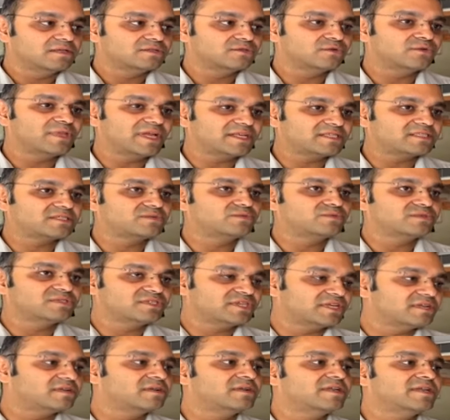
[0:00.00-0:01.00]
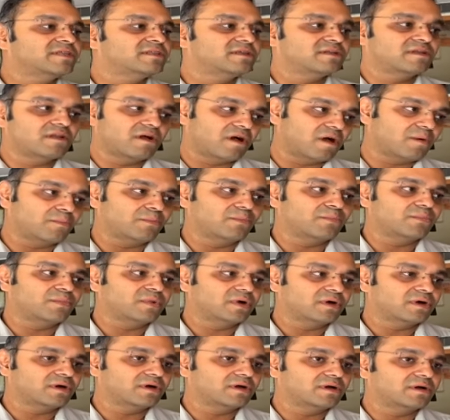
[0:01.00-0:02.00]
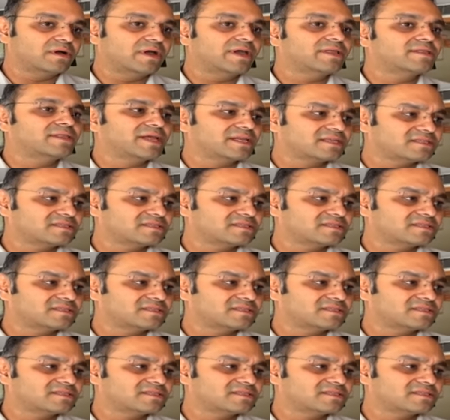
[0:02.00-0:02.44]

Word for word: So that's generally the norm, and